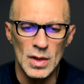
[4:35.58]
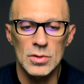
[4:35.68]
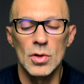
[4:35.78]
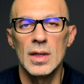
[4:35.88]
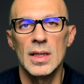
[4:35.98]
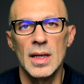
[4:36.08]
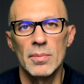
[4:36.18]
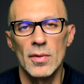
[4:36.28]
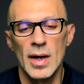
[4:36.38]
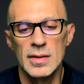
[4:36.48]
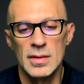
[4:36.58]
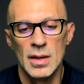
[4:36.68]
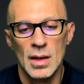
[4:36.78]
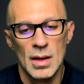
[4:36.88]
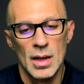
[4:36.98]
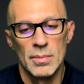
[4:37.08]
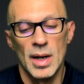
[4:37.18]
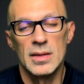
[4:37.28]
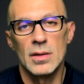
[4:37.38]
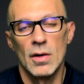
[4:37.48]
during the tempo runs
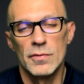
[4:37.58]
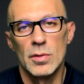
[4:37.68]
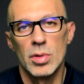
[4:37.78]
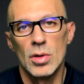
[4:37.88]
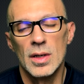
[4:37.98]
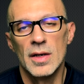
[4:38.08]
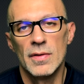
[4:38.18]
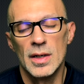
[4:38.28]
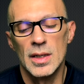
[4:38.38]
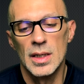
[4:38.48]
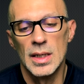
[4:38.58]
but comfortable even